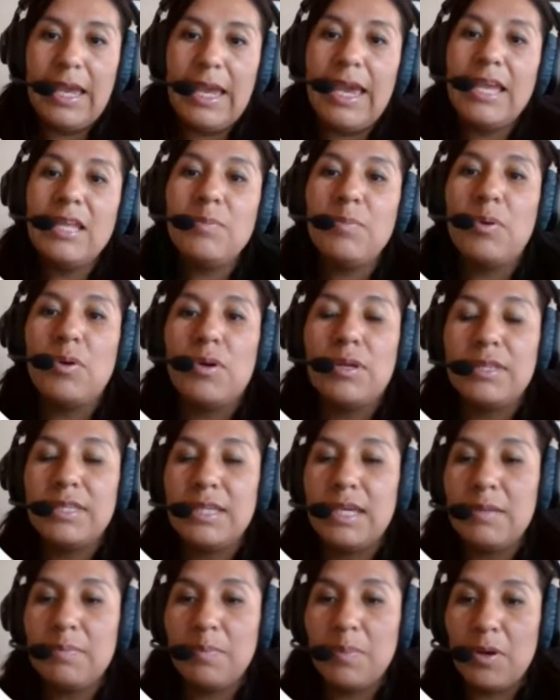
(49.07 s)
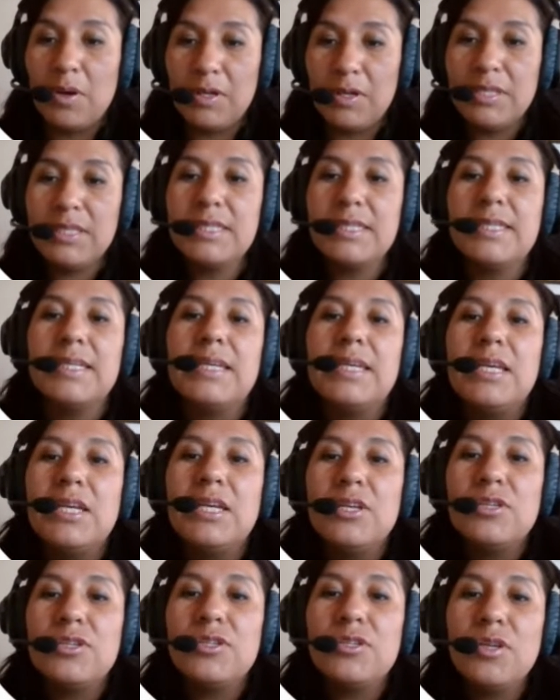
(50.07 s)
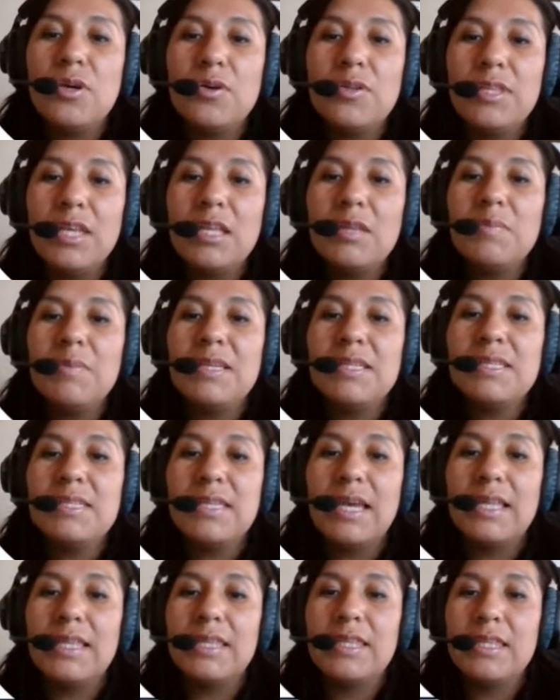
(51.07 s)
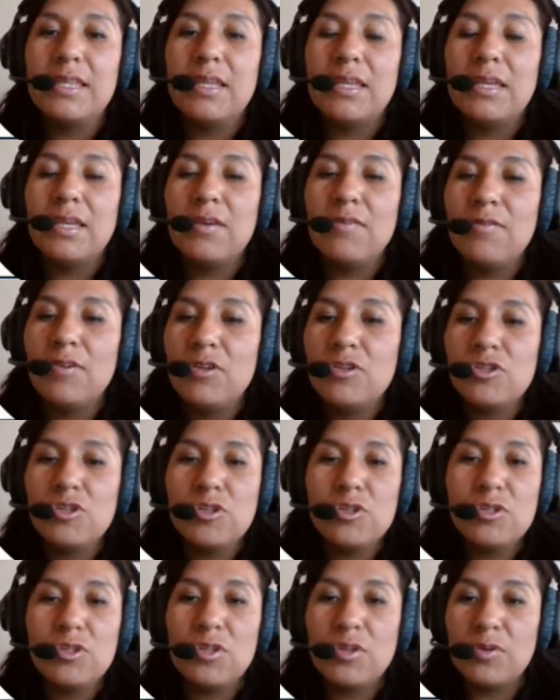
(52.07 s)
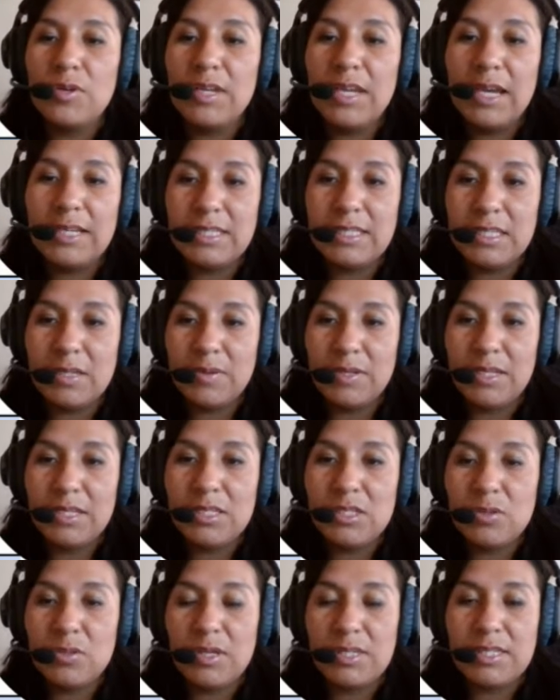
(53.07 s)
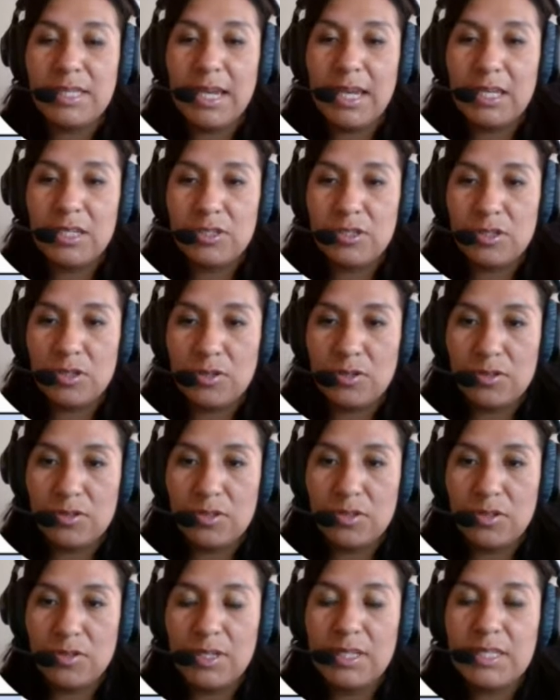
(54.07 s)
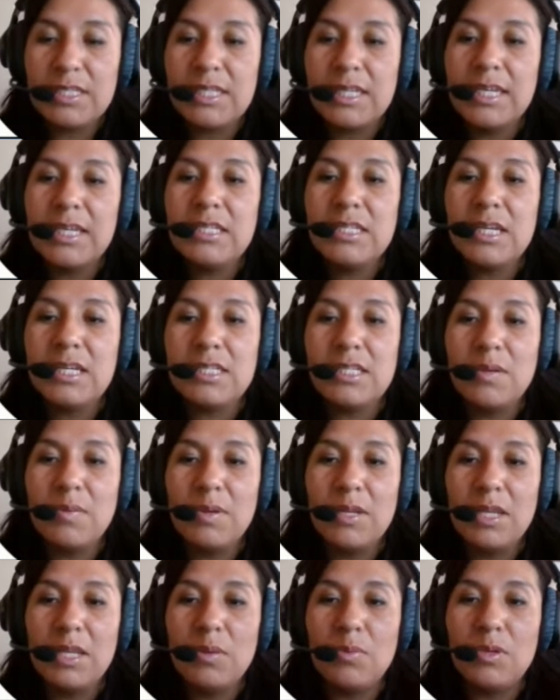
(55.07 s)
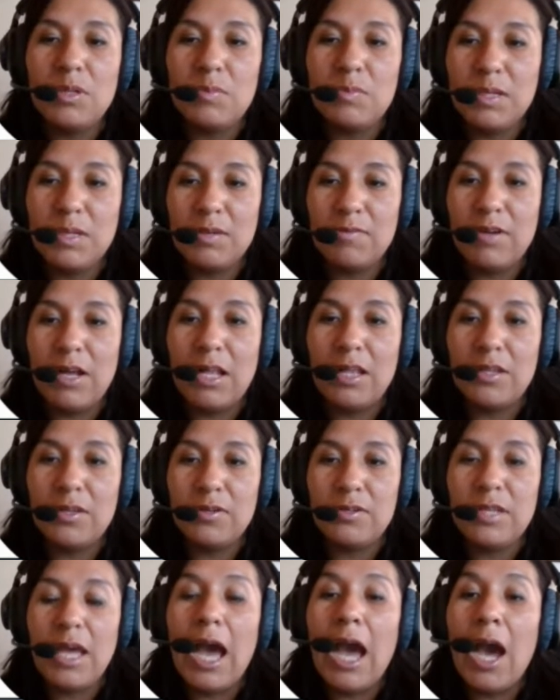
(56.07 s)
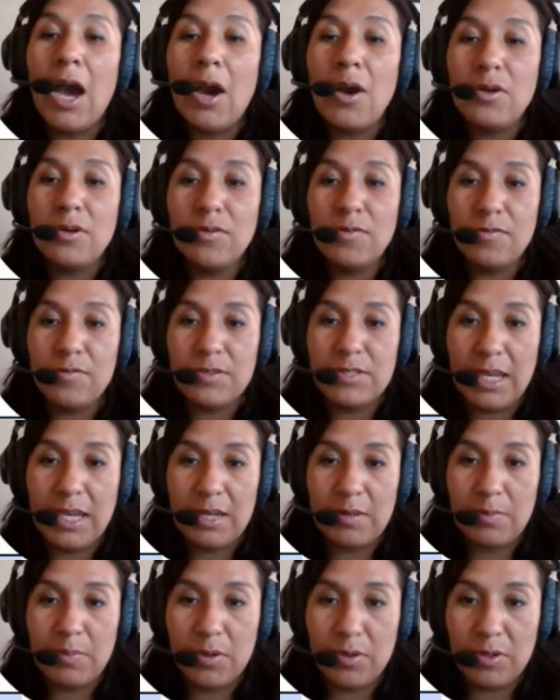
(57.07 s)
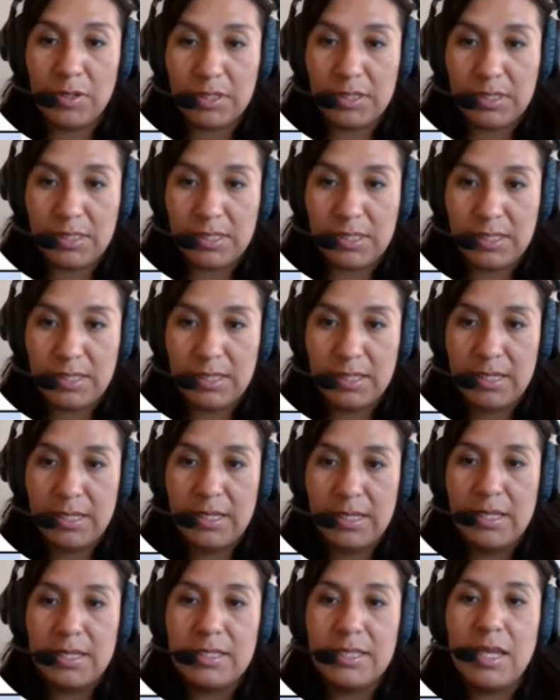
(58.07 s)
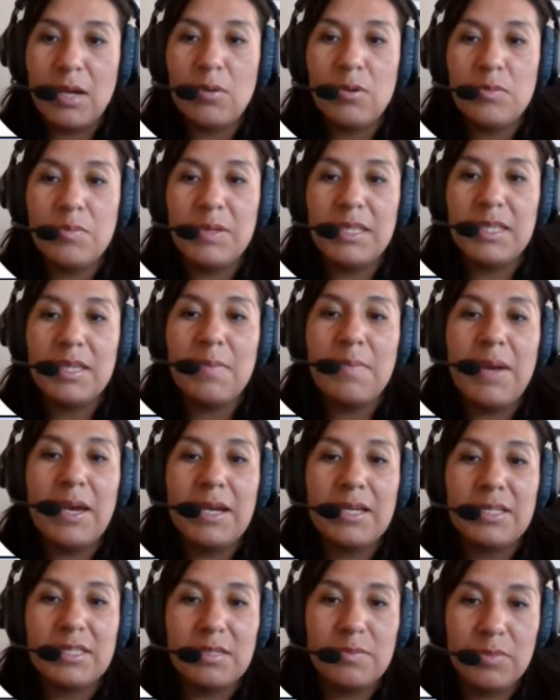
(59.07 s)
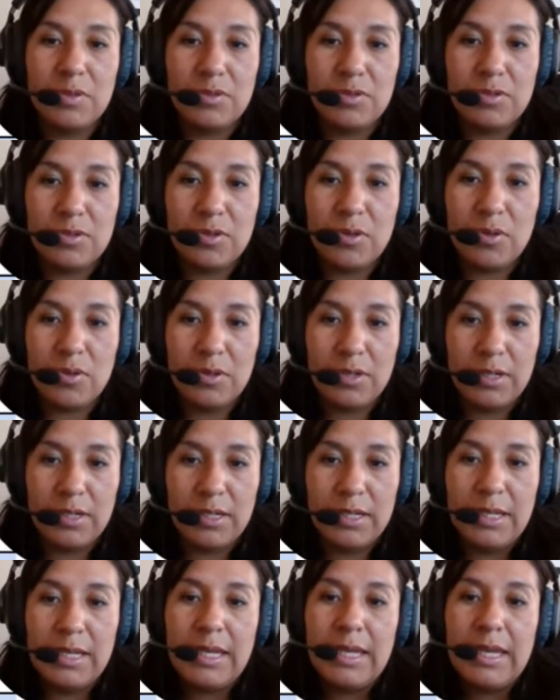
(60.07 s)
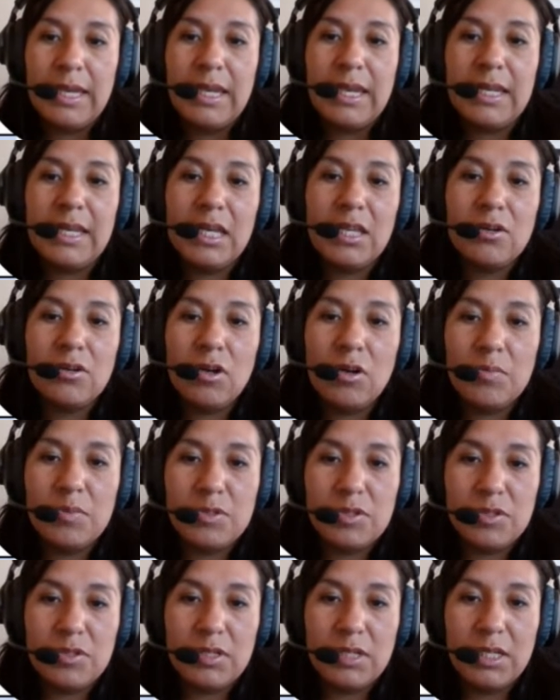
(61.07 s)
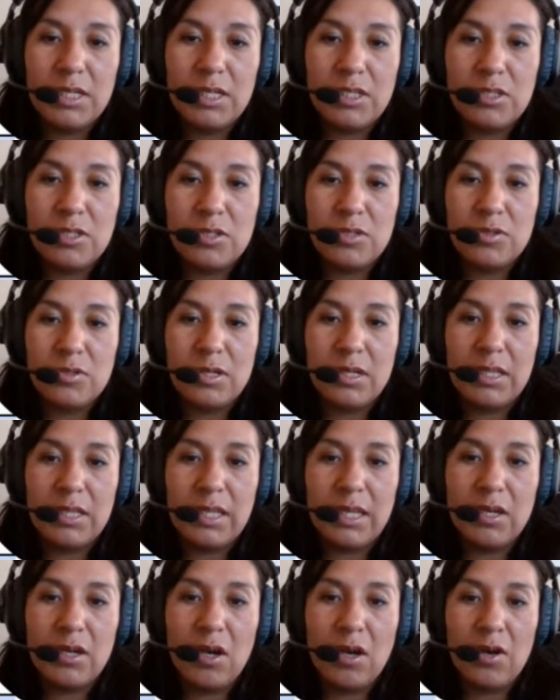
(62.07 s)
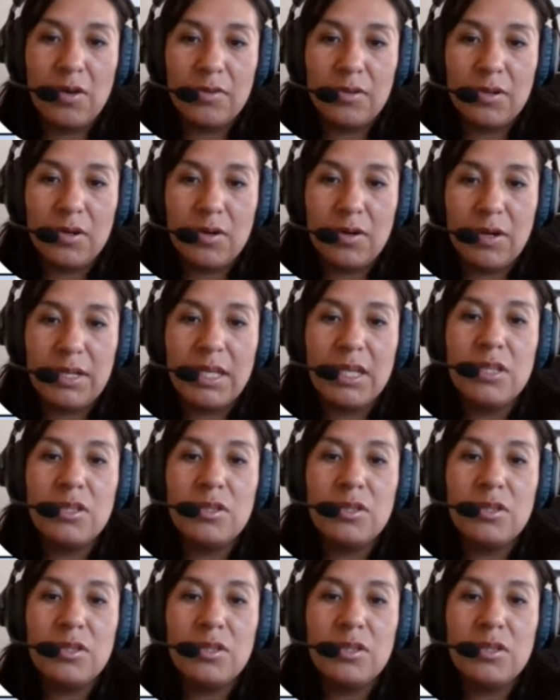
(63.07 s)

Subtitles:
10 points. So that means that if you choose 3 activities to assign to your students, each activity would be valued out of 10 points. That would be the maximum score. Another option is to click on credit